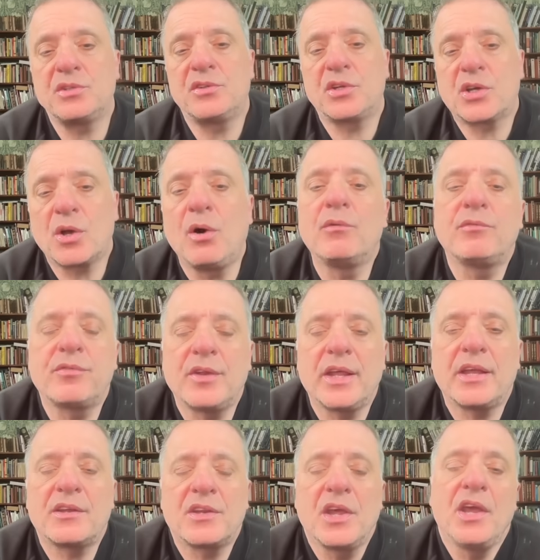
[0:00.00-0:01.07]
of the
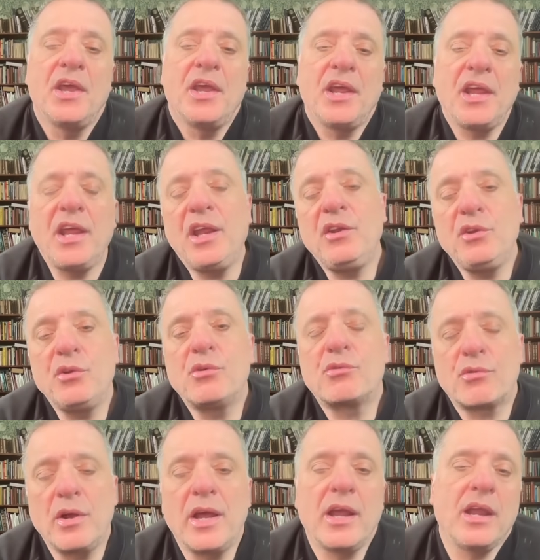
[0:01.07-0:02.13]
conflict in
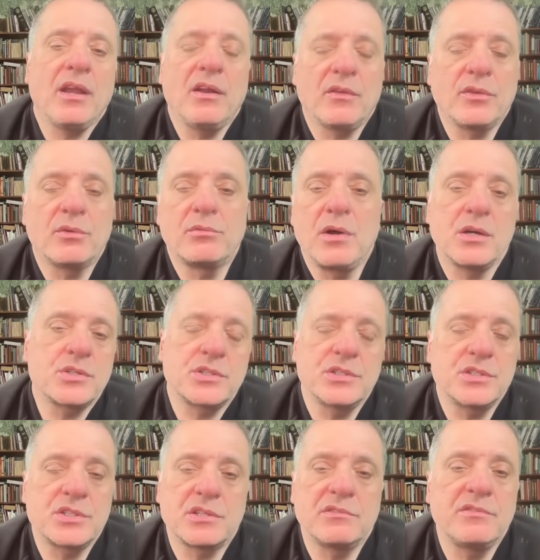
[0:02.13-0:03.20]
Ukraine, and the
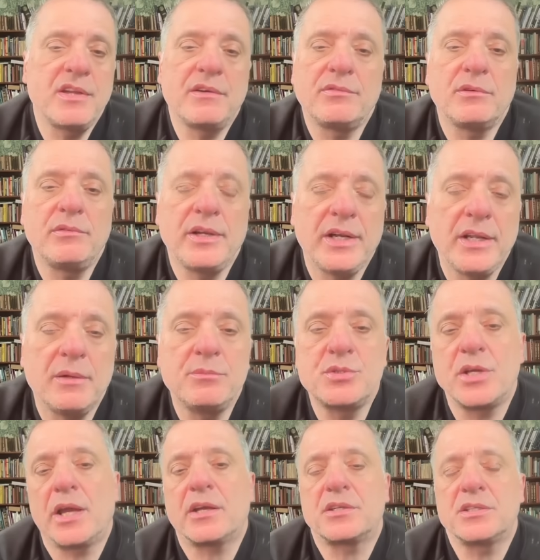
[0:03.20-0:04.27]
Russians have never really
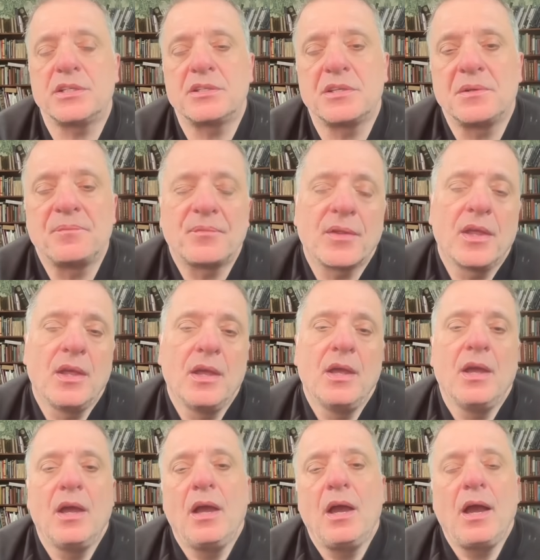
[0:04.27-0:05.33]
objected.
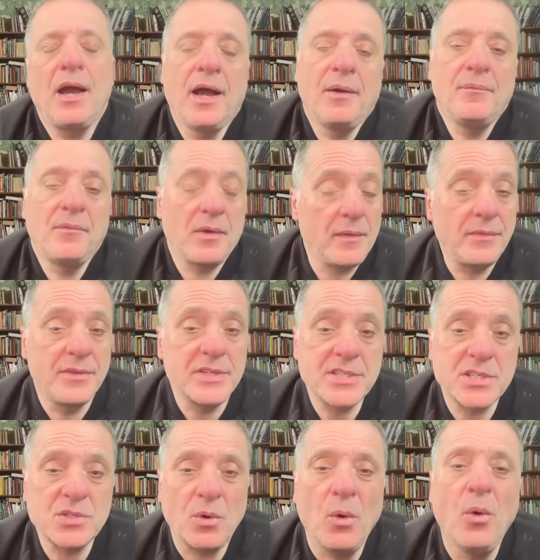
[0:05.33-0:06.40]
This
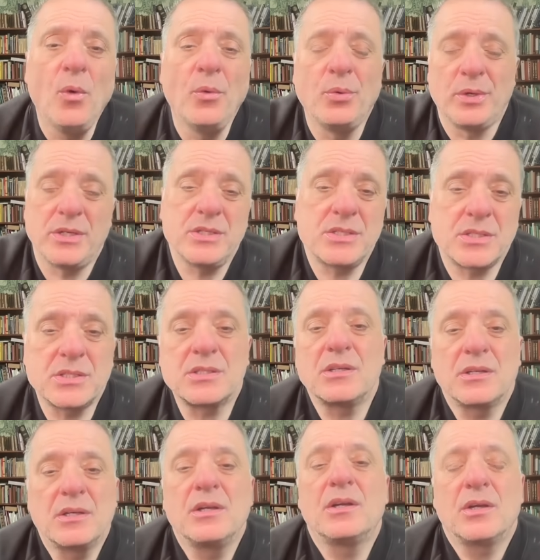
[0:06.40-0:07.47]
has always
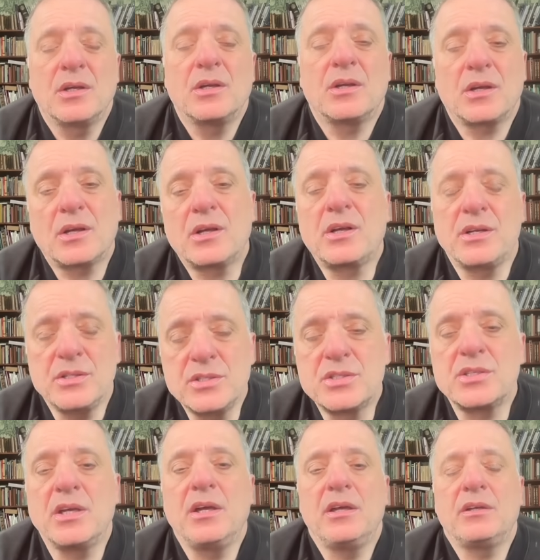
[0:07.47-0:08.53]

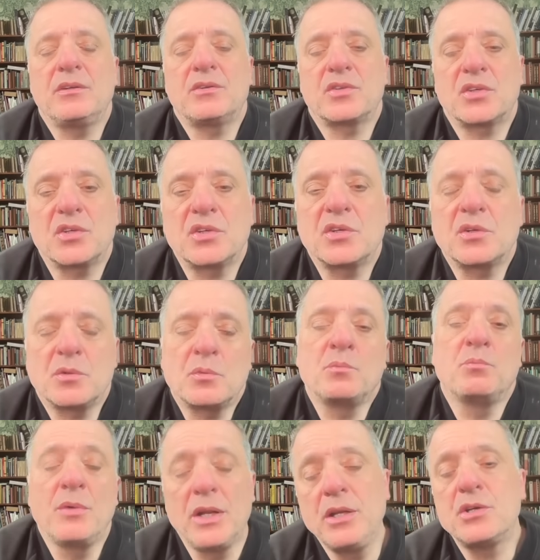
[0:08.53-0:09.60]
concerned
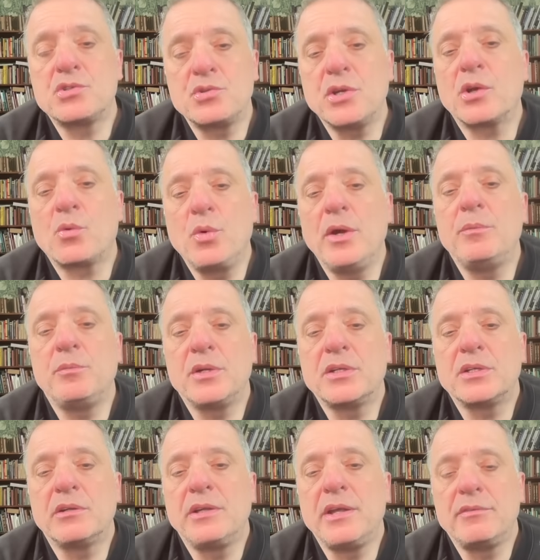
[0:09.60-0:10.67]
military equipment
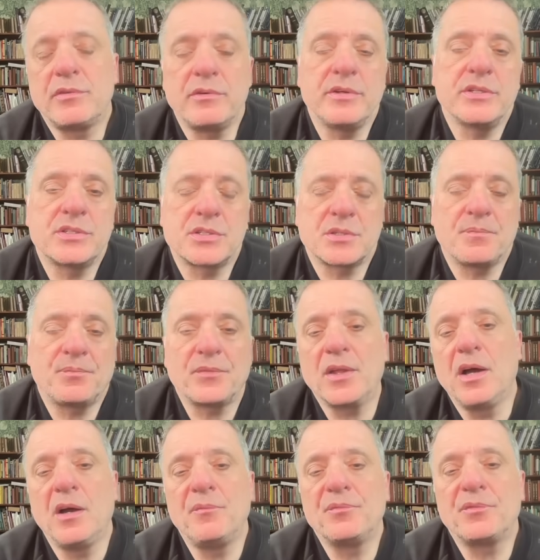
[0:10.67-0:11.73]
deliveries.
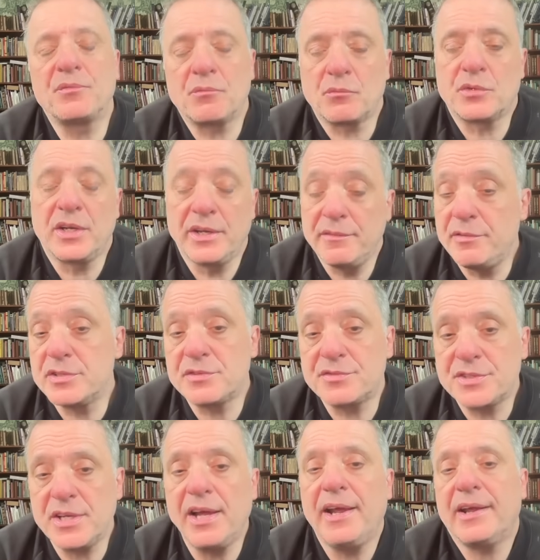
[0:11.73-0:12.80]
Deliveries of
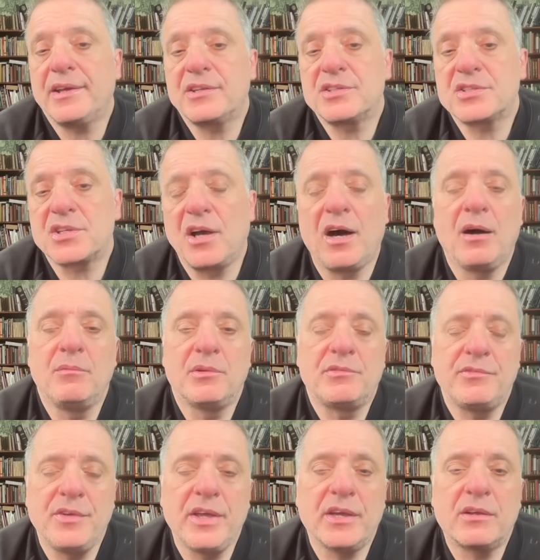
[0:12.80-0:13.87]
tanks, armoured
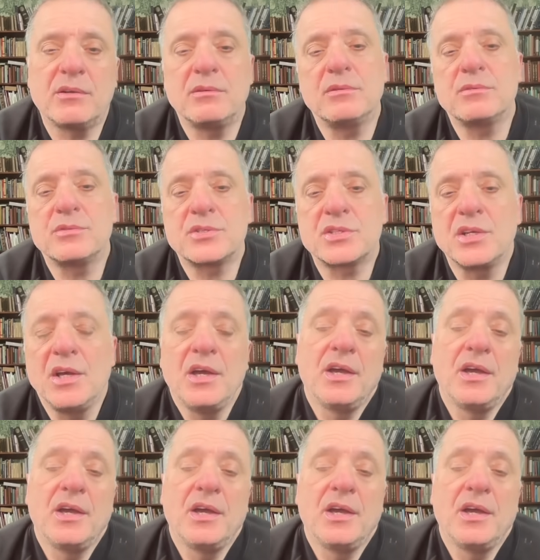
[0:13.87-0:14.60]
vehicles,